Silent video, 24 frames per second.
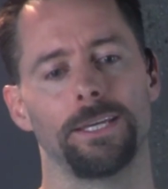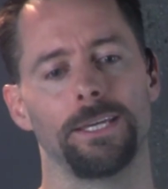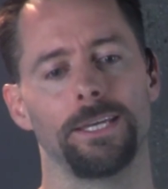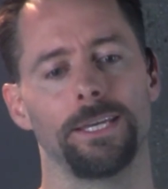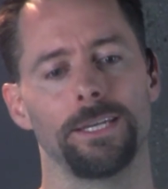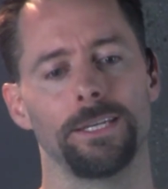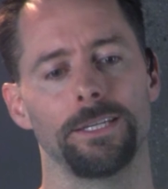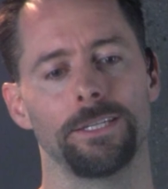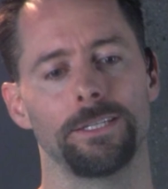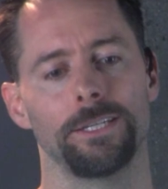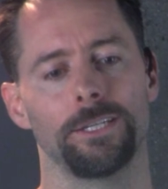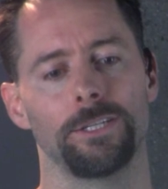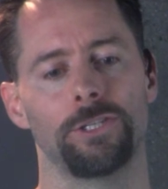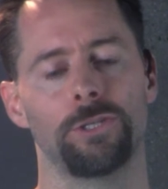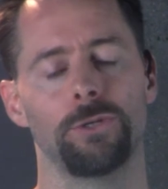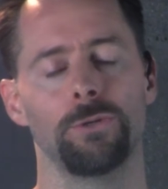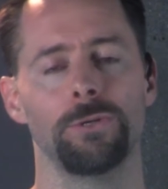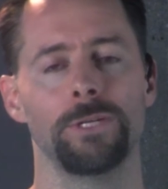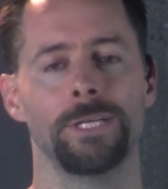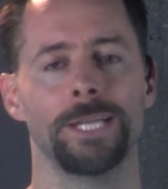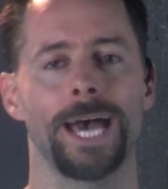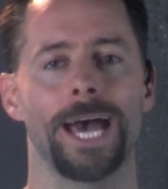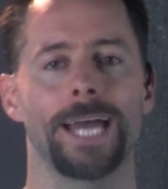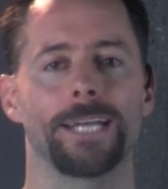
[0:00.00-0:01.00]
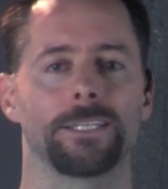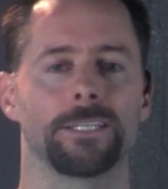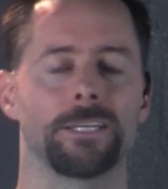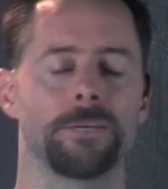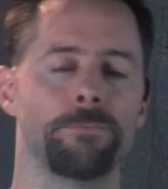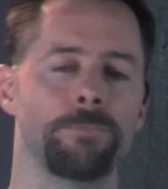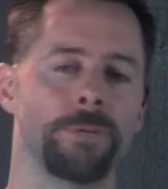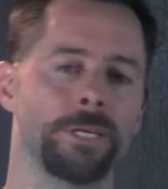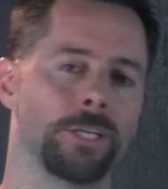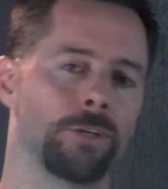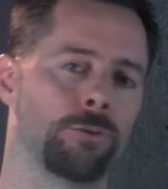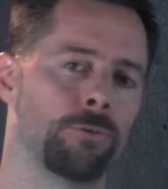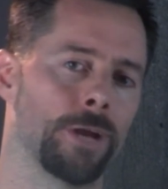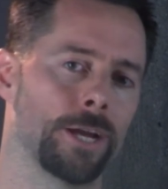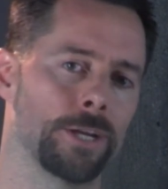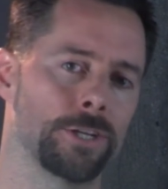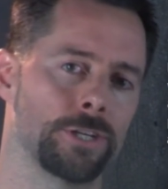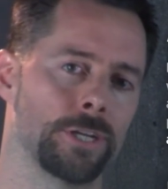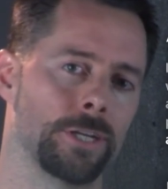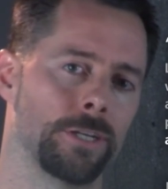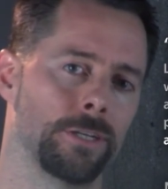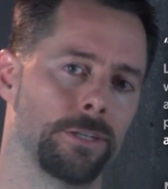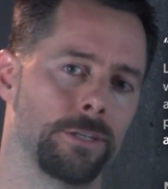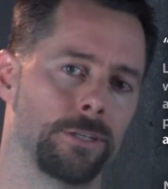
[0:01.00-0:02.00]
is to not commit
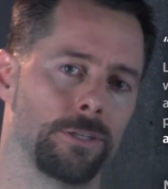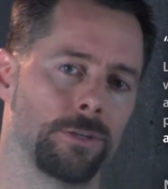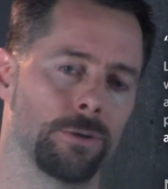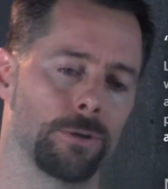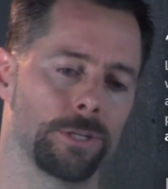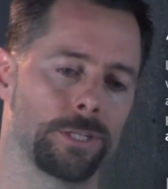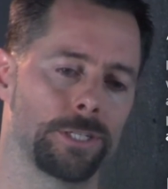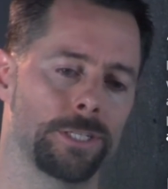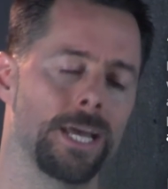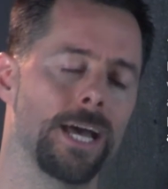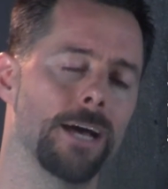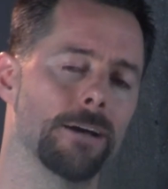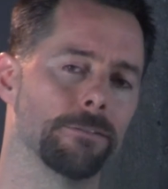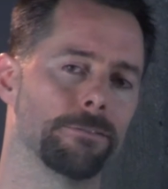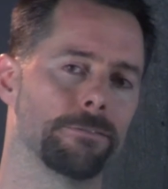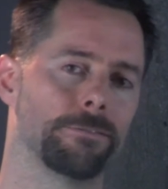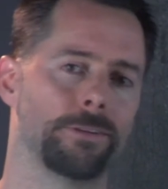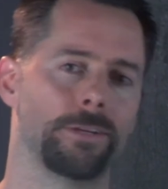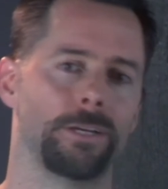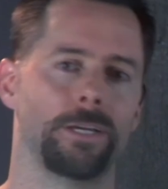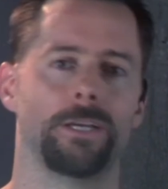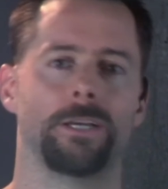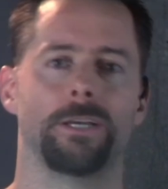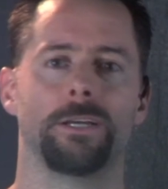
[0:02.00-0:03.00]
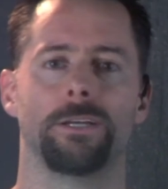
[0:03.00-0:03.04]
aggression yourself,